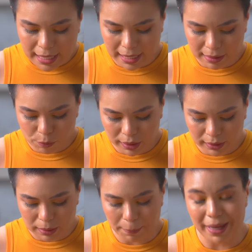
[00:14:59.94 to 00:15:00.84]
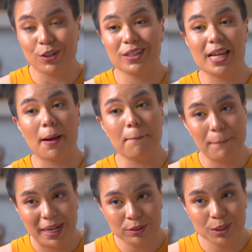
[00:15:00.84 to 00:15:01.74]
it will depend on the
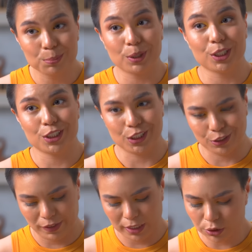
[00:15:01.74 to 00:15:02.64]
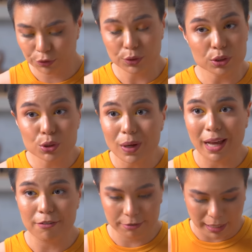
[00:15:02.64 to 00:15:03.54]
amount per serving. So fruits do
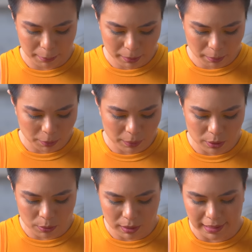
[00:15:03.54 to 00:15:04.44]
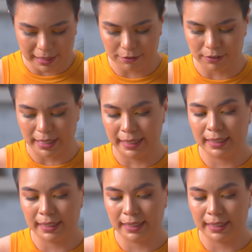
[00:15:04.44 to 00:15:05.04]
have fiber, but we don't want to have like